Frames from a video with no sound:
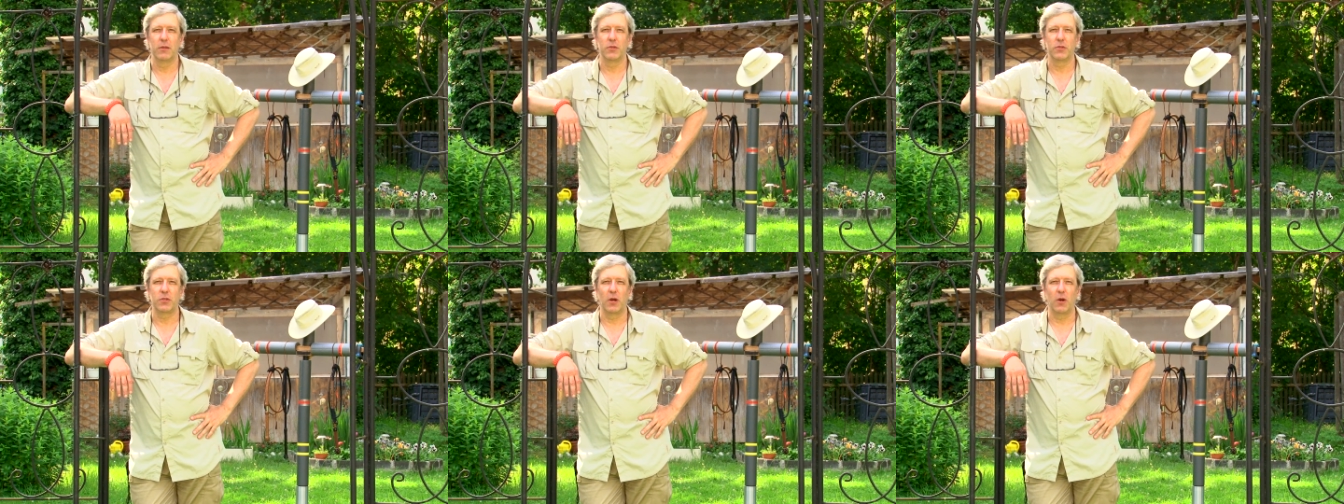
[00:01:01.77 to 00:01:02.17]

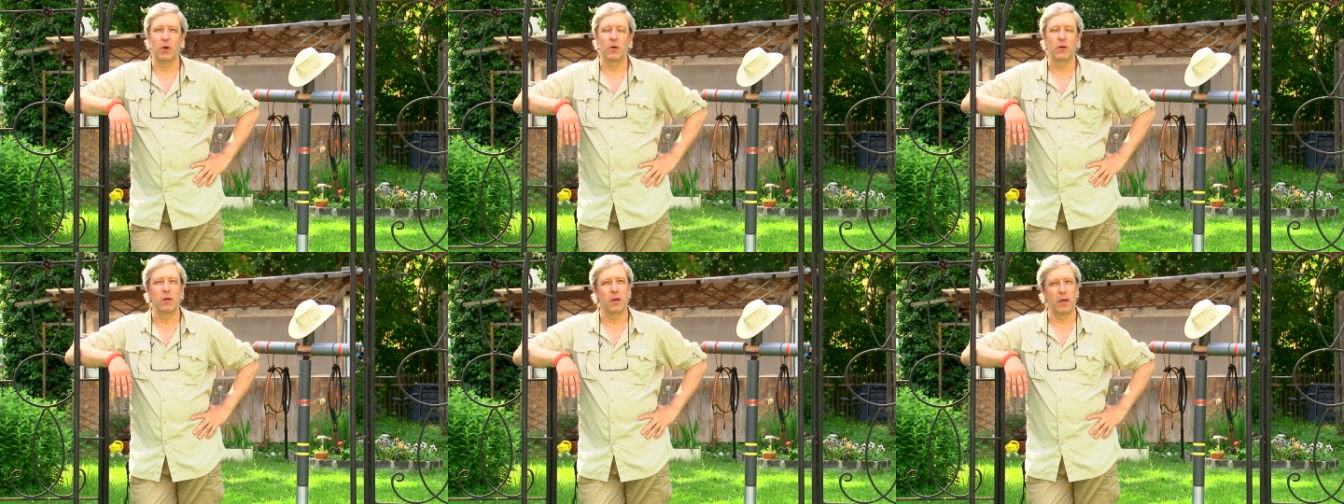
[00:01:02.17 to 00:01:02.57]

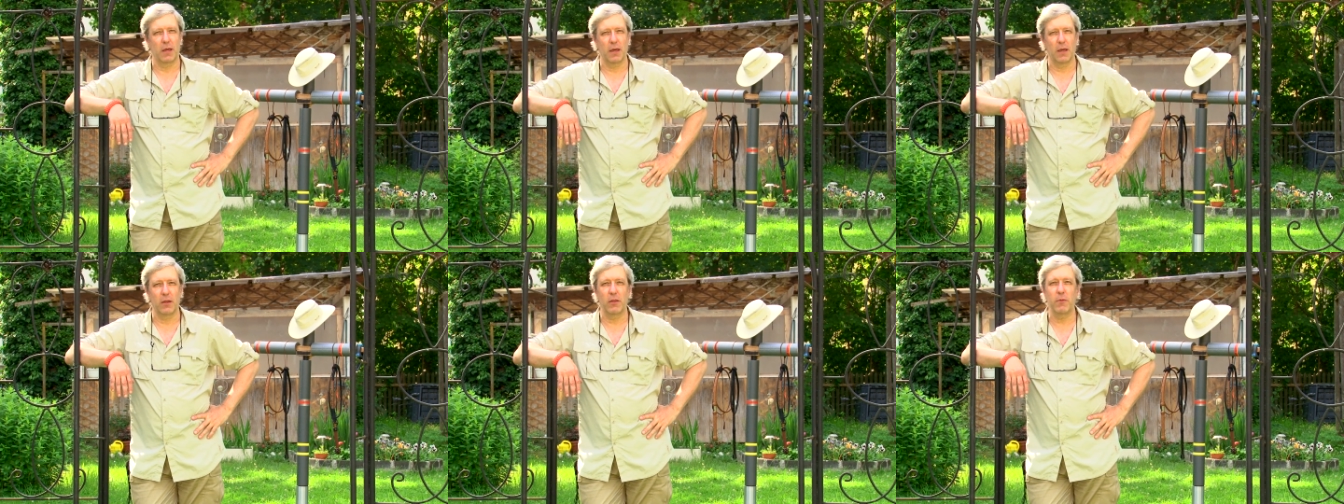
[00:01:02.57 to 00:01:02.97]
So
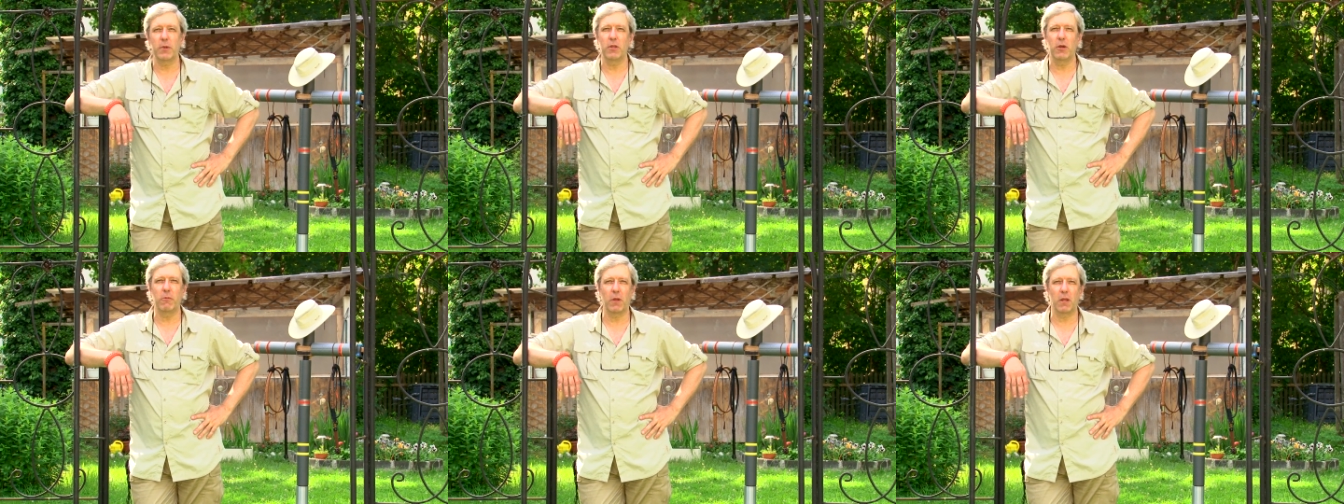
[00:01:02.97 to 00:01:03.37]
again, the
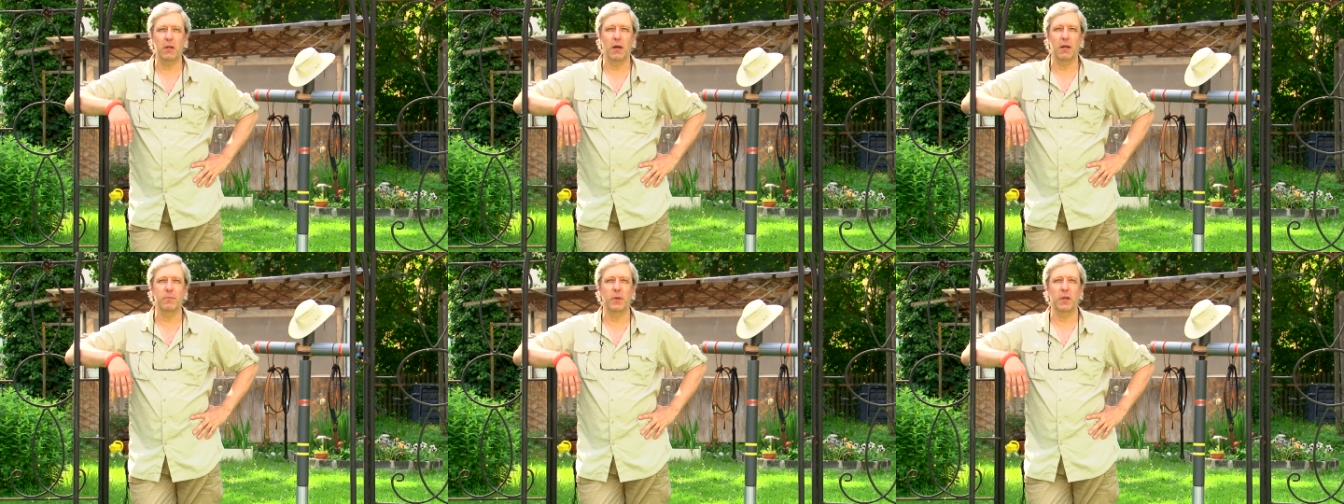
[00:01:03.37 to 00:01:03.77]
Victorian
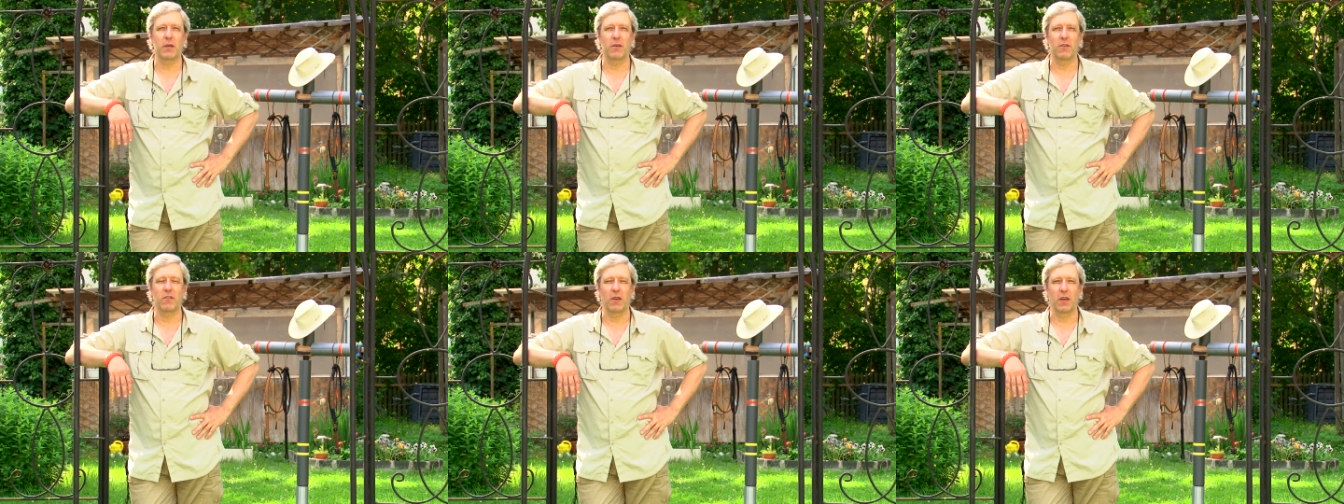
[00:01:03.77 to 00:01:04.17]
Cutback
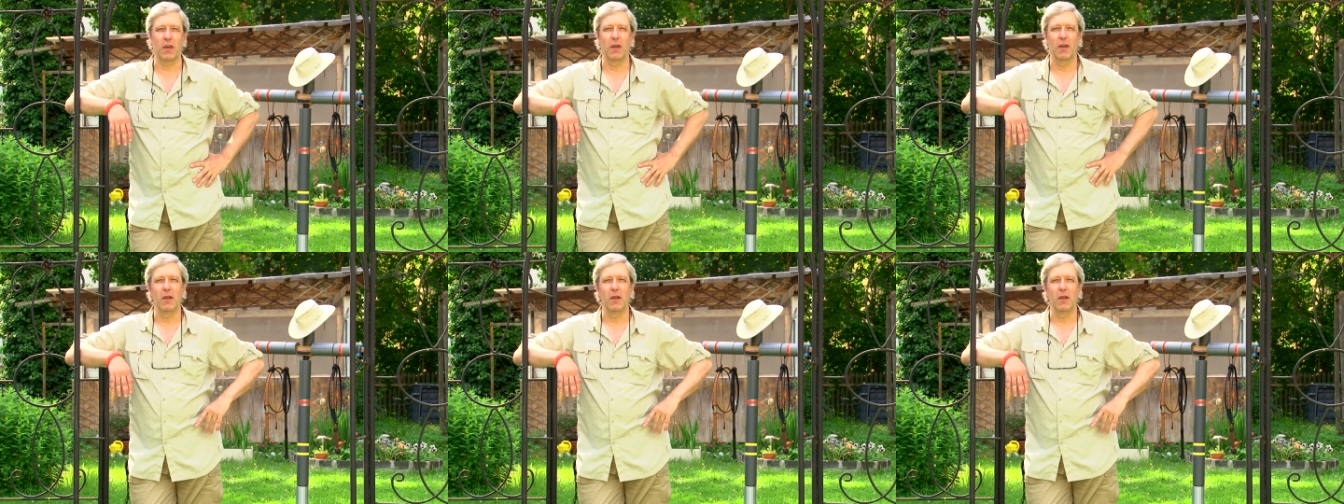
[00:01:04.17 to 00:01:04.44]
is a